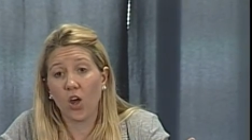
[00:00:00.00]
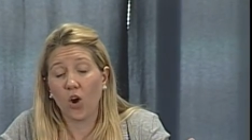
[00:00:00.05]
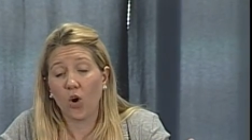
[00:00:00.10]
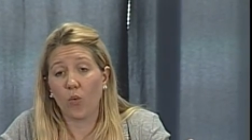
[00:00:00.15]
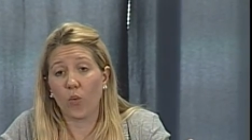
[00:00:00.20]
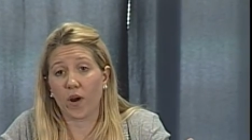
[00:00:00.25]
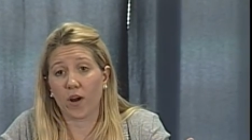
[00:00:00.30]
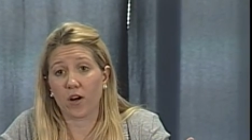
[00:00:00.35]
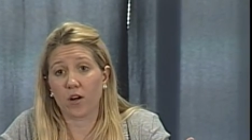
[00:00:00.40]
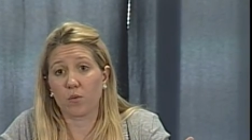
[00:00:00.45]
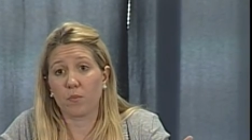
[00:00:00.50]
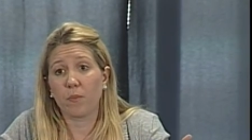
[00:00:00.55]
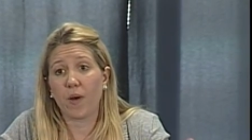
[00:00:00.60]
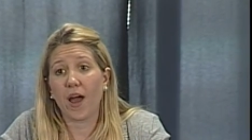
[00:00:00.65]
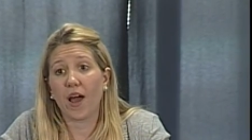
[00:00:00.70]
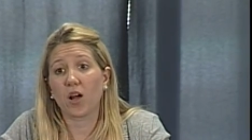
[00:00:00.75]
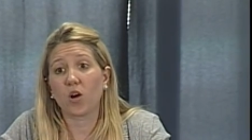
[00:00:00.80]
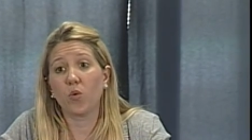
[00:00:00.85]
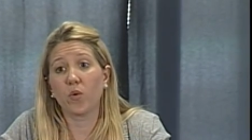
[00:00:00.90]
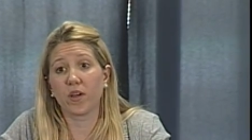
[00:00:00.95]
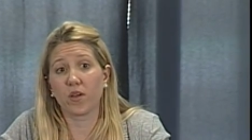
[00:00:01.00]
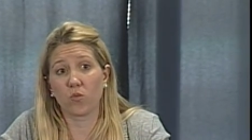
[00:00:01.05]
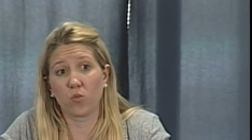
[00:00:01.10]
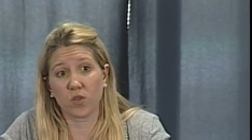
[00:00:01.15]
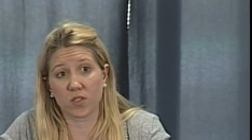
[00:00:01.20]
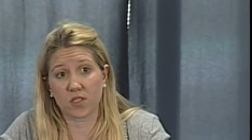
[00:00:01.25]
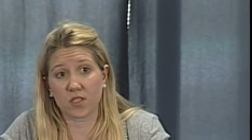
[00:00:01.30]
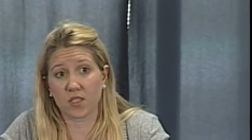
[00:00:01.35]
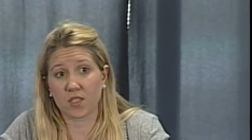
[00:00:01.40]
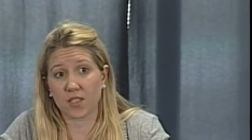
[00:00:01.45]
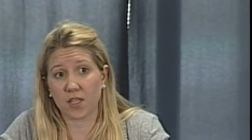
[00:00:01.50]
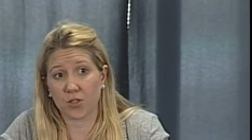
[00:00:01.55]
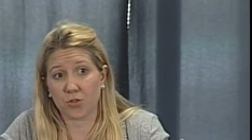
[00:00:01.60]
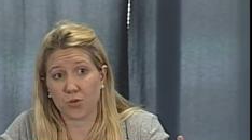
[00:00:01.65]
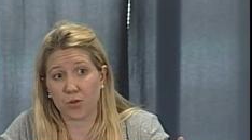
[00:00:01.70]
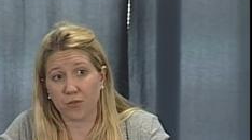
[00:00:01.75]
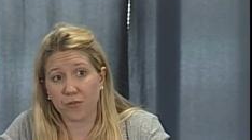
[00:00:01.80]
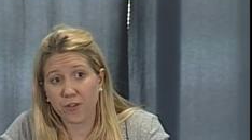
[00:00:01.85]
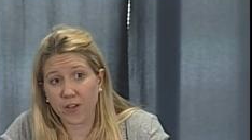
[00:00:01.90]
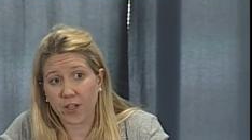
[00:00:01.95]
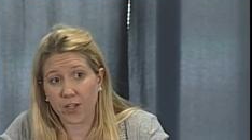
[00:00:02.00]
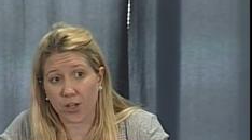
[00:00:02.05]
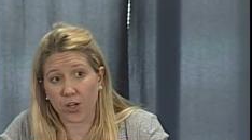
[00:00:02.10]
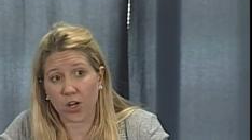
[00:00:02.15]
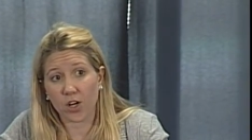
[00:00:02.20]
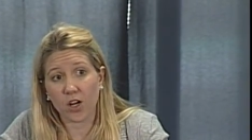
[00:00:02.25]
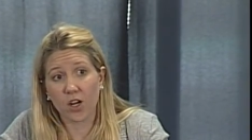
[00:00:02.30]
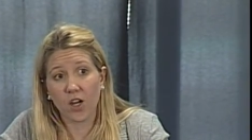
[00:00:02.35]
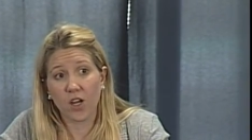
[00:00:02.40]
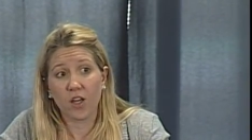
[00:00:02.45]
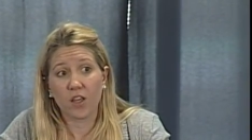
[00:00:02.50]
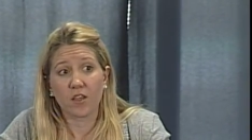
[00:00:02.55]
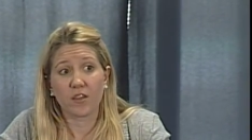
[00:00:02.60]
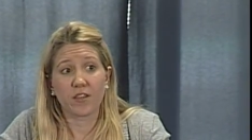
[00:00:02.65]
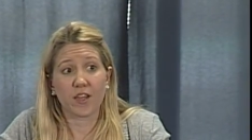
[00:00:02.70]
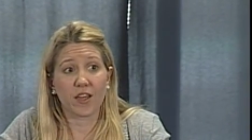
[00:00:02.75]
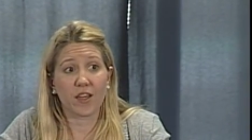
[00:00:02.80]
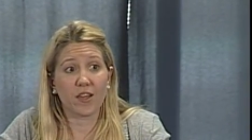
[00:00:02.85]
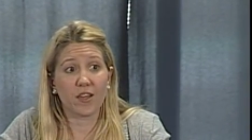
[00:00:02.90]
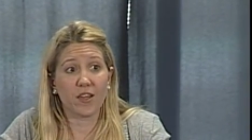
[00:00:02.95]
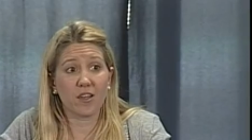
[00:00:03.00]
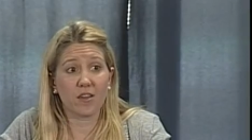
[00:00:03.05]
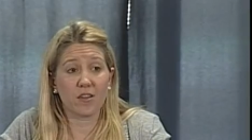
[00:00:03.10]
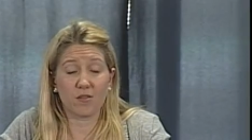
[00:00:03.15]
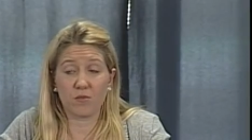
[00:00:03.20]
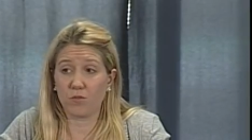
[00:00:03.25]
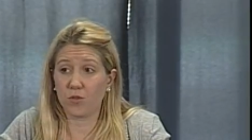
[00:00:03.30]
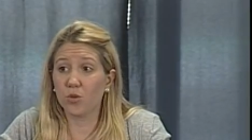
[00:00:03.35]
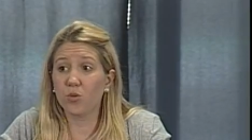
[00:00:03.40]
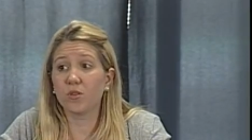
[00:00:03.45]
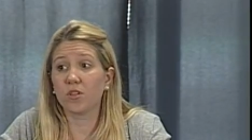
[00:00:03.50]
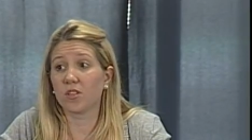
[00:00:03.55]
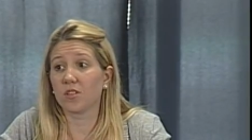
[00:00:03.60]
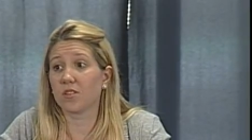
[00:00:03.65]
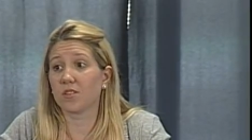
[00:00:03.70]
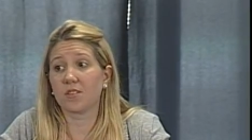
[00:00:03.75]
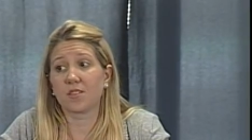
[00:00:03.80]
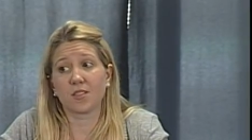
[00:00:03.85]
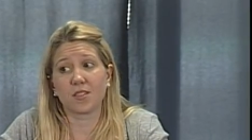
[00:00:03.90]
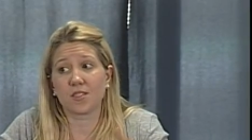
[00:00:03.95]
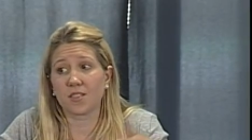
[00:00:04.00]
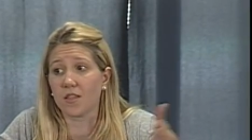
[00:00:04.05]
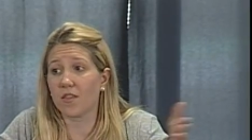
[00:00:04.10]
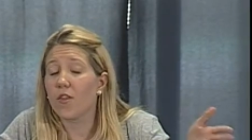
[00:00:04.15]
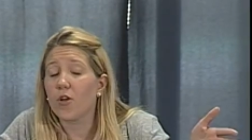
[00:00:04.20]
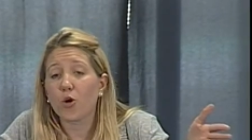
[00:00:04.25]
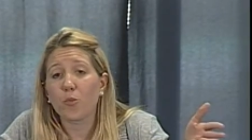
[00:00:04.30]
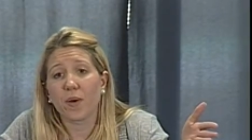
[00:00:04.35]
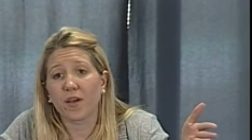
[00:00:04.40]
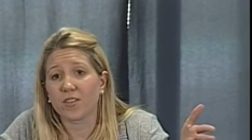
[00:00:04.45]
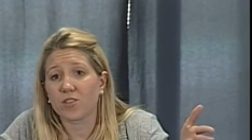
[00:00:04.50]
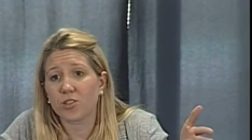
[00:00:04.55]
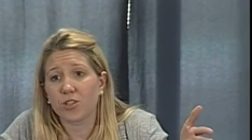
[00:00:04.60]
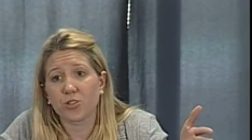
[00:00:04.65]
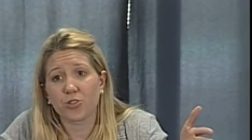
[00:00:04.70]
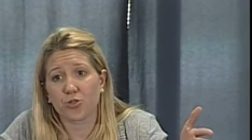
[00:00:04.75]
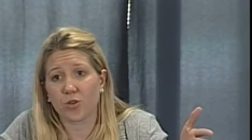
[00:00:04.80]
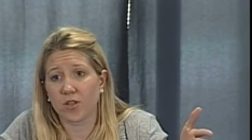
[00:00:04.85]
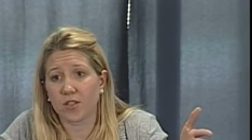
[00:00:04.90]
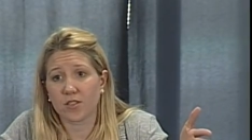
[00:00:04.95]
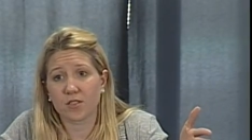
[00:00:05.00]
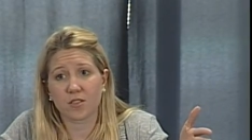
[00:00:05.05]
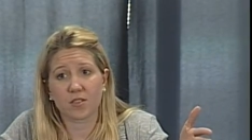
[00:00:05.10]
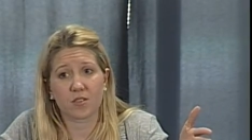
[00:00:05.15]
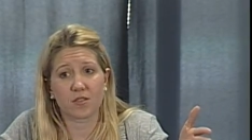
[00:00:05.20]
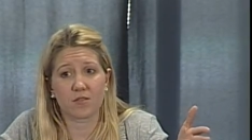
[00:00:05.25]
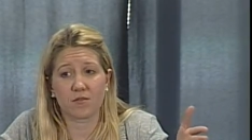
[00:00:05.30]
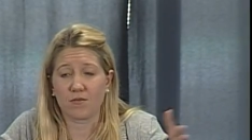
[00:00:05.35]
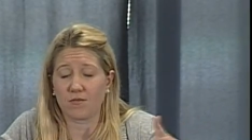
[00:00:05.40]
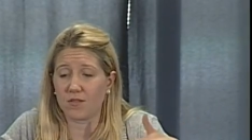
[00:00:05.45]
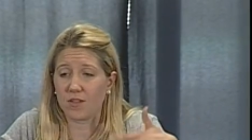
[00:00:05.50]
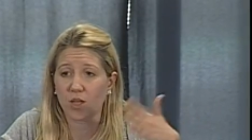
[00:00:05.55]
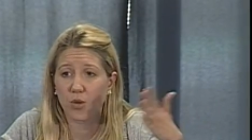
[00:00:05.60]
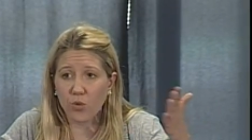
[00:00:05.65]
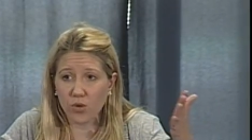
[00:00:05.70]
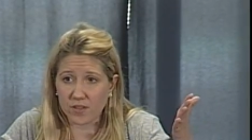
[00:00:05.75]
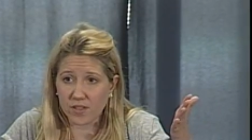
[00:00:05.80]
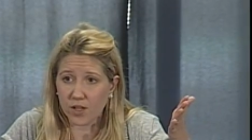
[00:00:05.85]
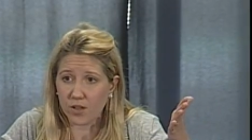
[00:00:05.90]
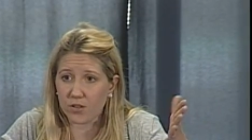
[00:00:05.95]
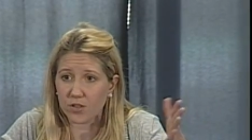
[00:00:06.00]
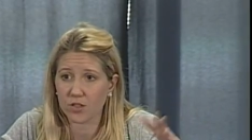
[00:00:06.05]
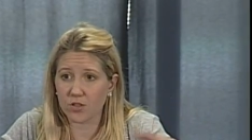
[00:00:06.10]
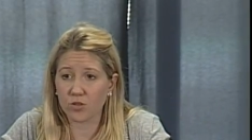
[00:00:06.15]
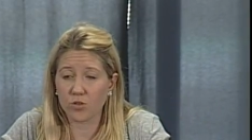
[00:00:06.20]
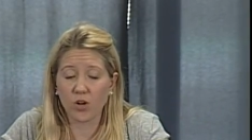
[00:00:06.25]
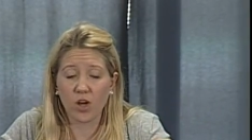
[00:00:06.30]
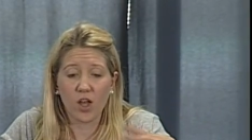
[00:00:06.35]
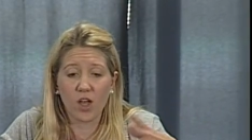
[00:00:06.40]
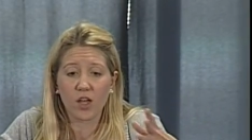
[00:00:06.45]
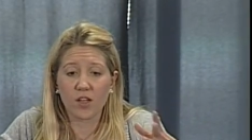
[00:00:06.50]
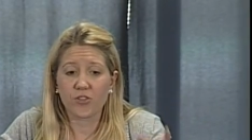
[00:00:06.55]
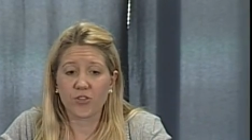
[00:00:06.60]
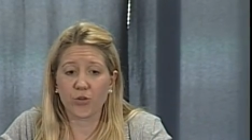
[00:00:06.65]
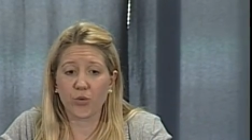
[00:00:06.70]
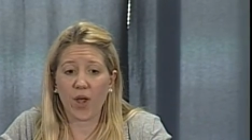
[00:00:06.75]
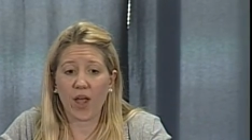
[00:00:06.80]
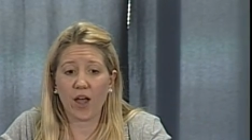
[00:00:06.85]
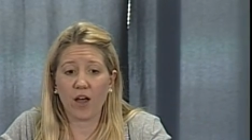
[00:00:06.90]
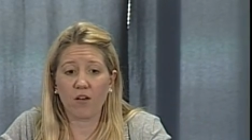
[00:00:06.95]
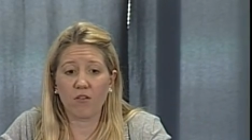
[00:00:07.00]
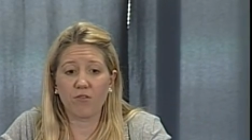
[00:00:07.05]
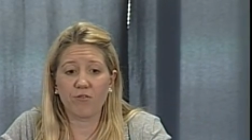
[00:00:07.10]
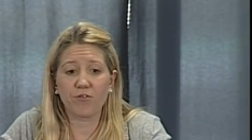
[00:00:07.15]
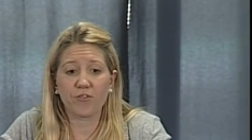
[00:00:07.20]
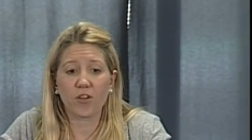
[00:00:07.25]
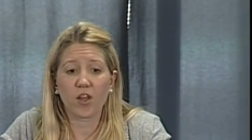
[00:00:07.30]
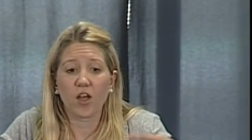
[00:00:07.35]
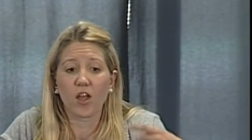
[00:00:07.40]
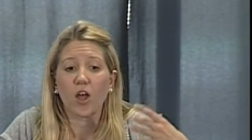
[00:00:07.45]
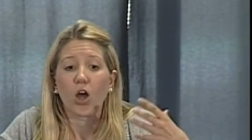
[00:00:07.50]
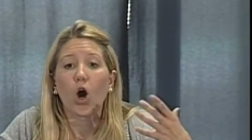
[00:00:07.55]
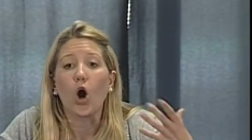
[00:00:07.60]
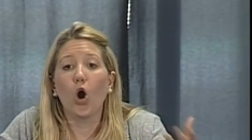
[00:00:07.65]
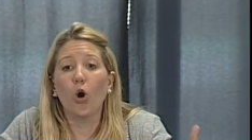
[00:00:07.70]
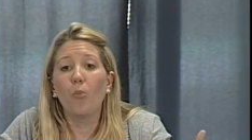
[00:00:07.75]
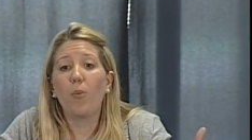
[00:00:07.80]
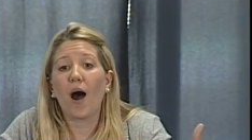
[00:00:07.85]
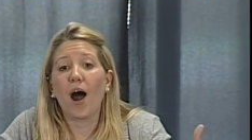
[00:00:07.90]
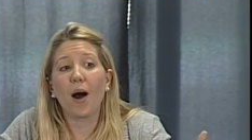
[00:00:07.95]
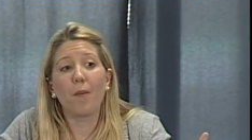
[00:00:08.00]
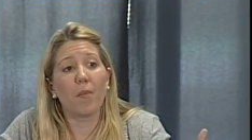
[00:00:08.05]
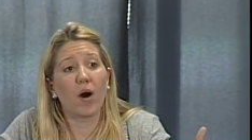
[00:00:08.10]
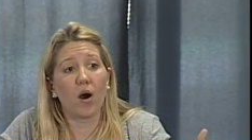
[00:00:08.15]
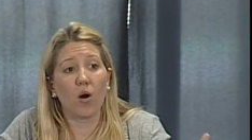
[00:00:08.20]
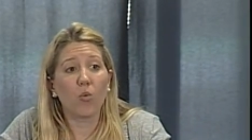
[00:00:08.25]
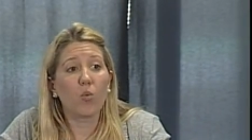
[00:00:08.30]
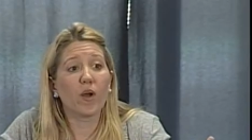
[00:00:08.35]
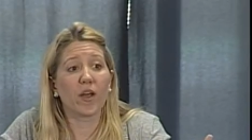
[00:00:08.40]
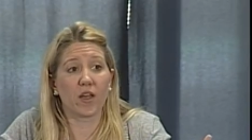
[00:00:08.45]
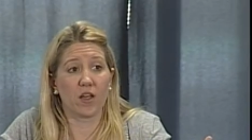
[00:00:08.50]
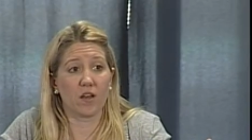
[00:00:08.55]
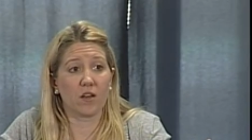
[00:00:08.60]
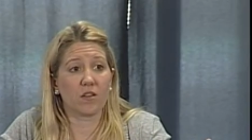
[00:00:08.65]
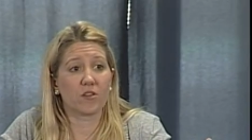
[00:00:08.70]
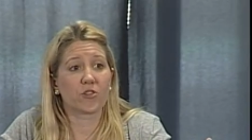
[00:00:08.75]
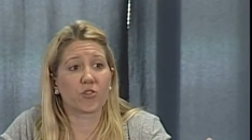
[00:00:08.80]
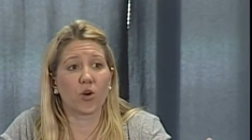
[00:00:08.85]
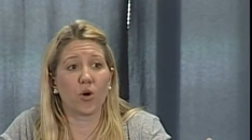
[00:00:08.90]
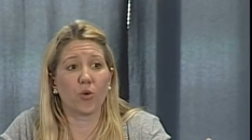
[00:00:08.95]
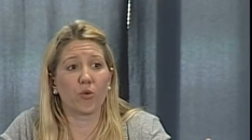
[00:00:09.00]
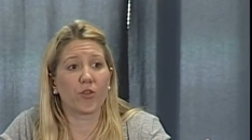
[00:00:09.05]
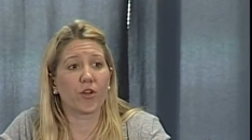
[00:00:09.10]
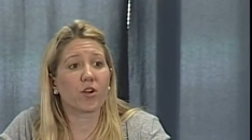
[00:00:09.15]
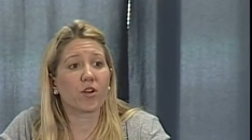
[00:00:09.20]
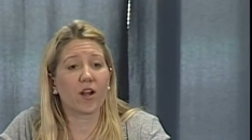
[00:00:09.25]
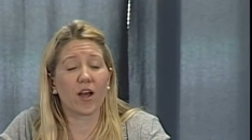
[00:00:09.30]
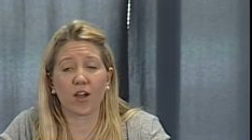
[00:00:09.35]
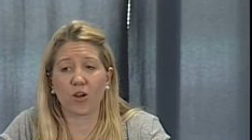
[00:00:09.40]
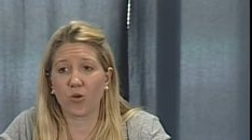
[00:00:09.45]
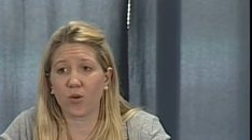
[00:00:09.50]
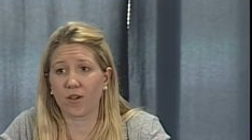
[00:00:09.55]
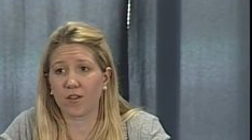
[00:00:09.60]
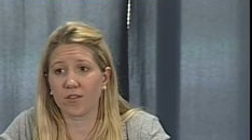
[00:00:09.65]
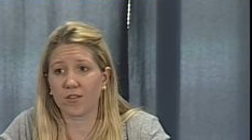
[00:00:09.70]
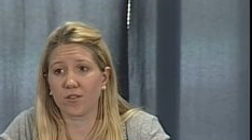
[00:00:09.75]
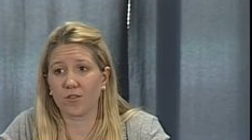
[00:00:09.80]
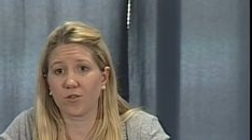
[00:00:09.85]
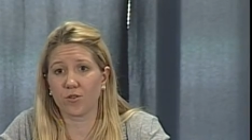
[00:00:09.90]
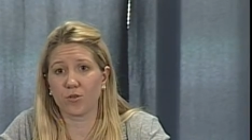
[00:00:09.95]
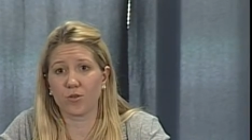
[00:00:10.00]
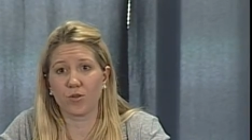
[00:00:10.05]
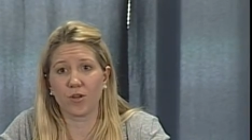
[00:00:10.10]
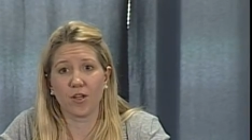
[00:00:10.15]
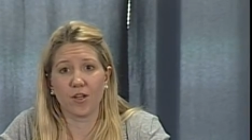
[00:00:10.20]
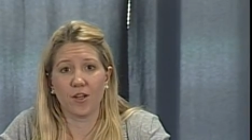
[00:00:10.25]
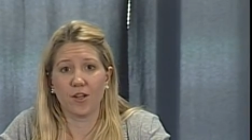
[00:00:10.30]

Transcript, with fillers: where Pat Quinn was the central figure. They, unions, it's in their best interest, they will tell you, to have Obama win. So they're not going to